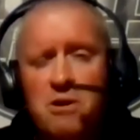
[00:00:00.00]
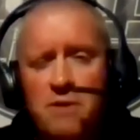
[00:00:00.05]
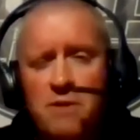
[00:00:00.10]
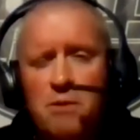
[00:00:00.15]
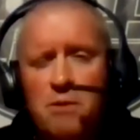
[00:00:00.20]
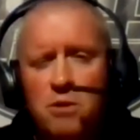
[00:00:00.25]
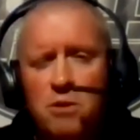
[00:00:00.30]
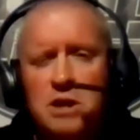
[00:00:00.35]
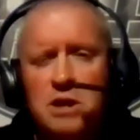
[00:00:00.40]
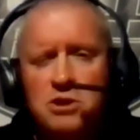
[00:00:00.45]
That
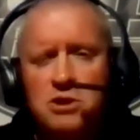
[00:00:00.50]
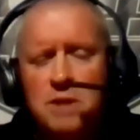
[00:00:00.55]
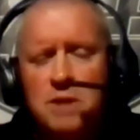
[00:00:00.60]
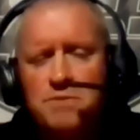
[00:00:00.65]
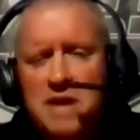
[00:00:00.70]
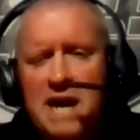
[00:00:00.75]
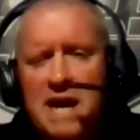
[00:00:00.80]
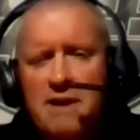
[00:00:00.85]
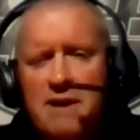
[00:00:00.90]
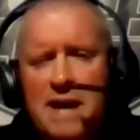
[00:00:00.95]
really
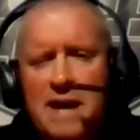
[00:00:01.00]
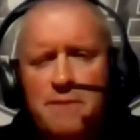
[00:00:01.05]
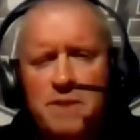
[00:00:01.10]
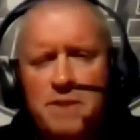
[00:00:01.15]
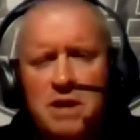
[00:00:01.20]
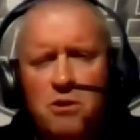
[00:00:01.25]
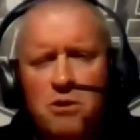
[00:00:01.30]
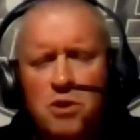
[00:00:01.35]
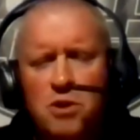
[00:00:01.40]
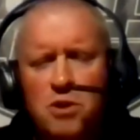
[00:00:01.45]
jumped out at
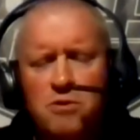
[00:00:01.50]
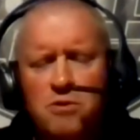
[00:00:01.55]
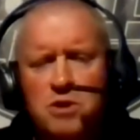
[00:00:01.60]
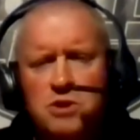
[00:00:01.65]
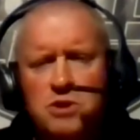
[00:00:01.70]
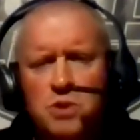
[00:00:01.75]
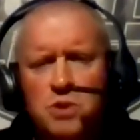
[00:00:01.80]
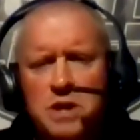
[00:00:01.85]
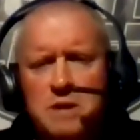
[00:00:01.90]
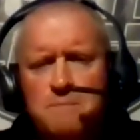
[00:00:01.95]
me earlier this
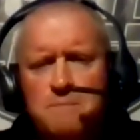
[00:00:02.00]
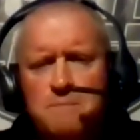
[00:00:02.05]
week.